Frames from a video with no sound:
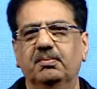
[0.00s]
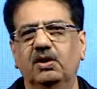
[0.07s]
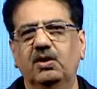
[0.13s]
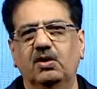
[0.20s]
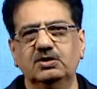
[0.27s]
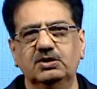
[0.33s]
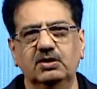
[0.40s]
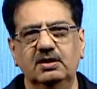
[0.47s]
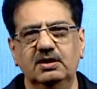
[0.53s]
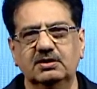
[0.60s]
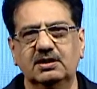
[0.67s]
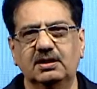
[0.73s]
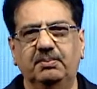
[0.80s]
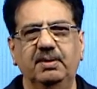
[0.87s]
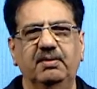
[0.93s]
but also a
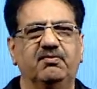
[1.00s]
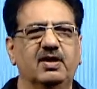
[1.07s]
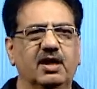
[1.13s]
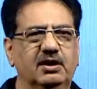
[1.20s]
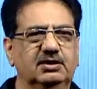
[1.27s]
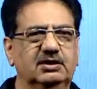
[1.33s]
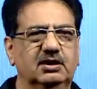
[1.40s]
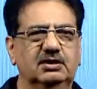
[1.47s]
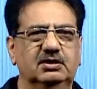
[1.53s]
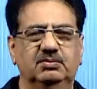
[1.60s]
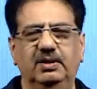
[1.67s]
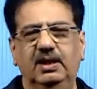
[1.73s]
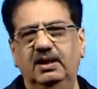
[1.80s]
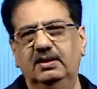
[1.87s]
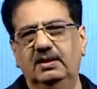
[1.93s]
disruptive cultures
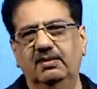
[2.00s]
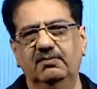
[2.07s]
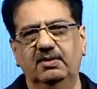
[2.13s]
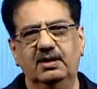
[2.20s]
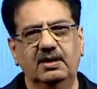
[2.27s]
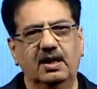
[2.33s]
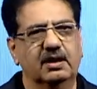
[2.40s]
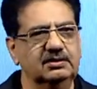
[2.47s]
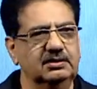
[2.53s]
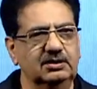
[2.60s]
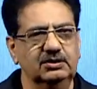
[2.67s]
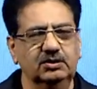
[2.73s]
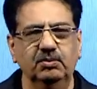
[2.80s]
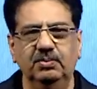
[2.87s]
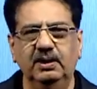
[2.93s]
where there were
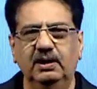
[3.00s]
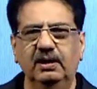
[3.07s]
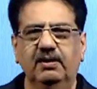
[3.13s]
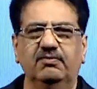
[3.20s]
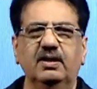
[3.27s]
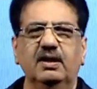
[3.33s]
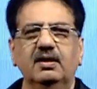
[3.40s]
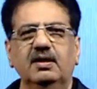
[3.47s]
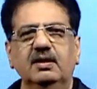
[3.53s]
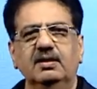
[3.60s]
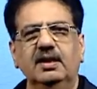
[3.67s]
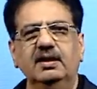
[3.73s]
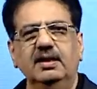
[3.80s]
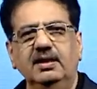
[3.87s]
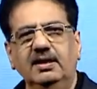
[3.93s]
Tarzans who believed
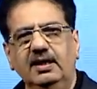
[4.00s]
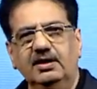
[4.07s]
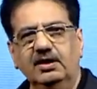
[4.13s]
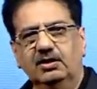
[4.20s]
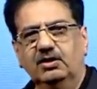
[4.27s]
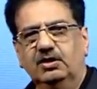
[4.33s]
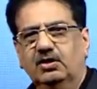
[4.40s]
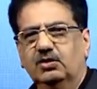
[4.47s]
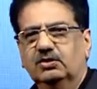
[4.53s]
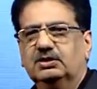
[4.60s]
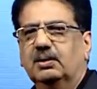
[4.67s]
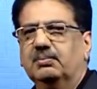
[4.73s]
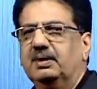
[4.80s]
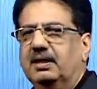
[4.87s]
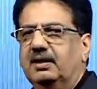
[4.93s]
that they needed to do
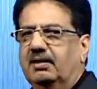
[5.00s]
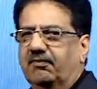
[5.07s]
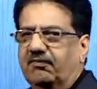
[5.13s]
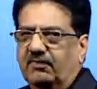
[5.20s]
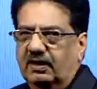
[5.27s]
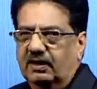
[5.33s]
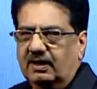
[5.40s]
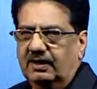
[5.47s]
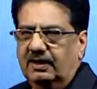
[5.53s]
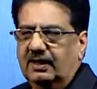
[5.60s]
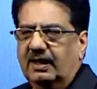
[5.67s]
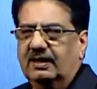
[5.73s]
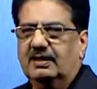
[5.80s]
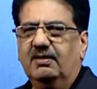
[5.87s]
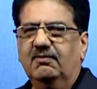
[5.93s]
something differently,
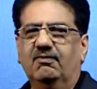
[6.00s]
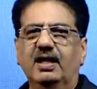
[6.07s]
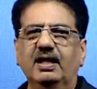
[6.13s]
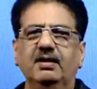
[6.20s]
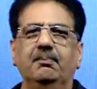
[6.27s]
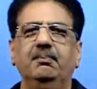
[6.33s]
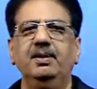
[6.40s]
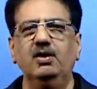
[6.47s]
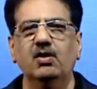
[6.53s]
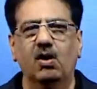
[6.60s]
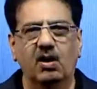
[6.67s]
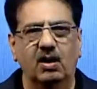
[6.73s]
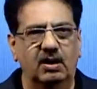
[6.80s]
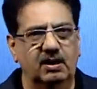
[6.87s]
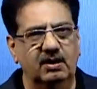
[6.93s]
and they went
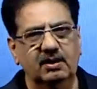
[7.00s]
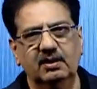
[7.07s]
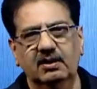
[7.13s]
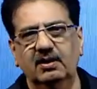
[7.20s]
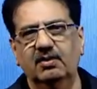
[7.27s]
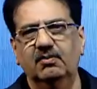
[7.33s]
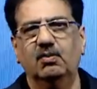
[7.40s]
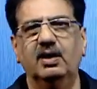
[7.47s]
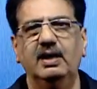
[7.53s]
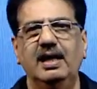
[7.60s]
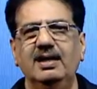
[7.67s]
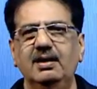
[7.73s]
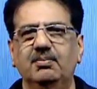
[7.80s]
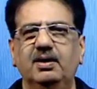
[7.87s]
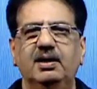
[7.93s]
beyond what
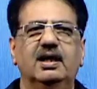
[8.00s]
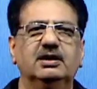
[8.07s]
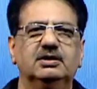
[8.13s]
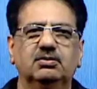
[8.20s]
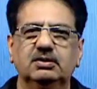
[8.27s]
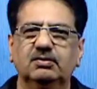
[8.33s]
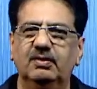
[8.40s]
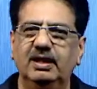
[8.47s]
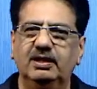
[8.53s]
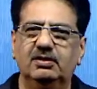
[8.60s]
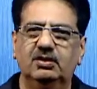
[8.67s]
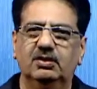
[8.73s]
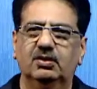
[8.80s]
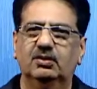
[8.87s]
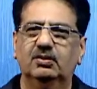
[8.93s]
anybody else was willing to
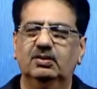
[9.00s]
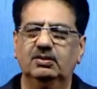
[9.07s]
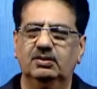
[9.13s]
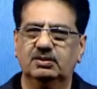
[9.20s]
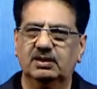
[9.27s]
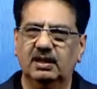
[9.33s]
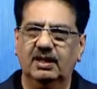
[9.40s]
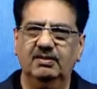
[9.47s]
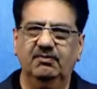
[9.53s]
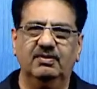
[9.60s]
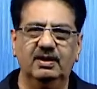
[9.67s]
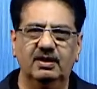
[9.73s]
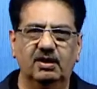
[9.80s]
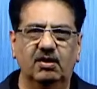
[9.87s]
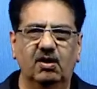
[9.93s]
do to try and
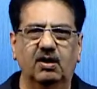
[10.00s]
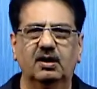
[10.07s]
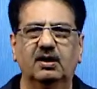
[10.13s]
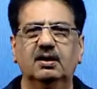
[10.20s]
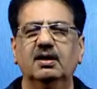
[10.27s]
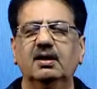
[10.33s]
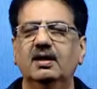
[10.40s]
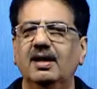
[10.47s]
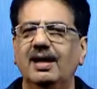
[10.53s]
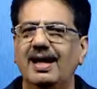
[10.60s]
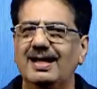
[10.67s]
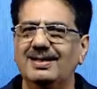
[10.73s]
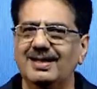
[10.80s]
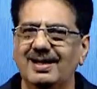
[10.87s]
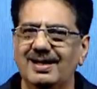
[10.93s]
win their order,
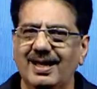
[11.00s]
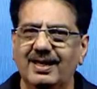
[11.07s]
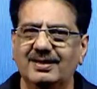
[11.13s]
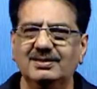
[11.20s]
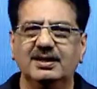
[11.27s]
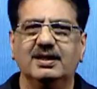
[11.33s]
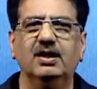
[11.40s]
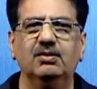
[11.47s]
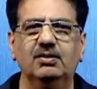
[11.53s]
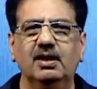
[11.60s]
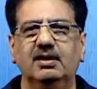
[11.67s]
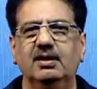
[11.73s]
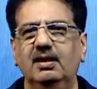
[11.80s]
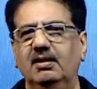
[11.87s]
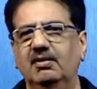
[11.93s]
and then execute
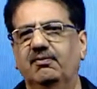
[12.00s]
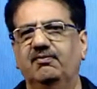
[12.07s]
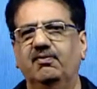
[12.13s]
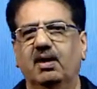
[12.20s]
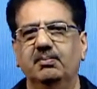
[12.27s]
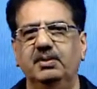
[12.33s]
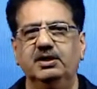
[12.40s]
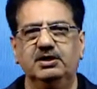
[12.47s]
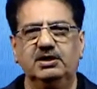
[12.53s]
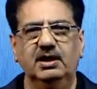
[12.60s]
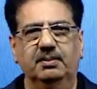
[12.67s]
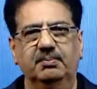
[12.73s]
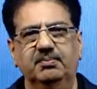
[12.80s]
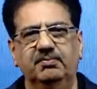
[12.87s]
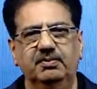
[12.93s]
it in a form and
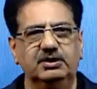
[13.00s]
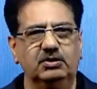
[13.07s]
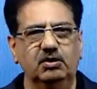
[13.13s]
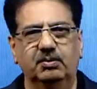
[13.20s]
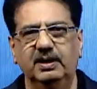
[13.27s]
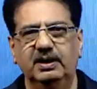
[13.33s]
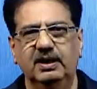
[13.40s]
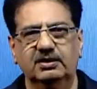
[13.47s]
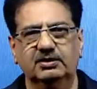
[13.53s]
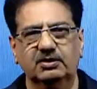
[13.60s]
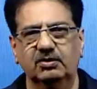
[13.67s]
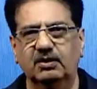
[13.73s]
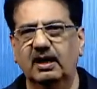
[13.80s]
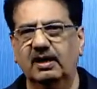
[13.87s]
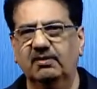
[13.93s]
shape which nobody else
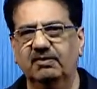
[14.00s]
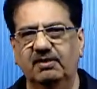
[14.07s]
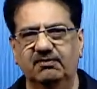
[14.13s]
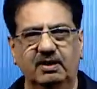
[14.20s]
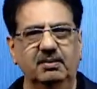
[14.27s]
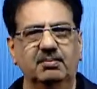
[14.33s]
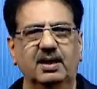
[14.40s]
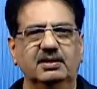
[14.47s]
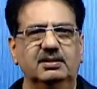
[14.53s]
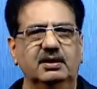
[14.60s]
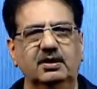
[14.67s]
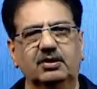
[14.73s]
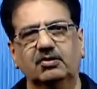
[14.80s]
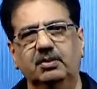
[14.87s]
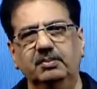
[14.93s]
could have ever imagined
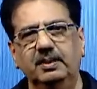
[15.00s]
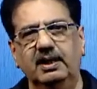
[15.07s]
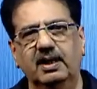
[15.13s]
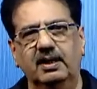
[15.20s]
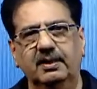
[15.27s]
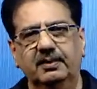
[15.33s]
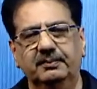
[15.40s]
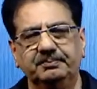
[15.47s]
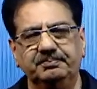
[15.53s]
it could be done.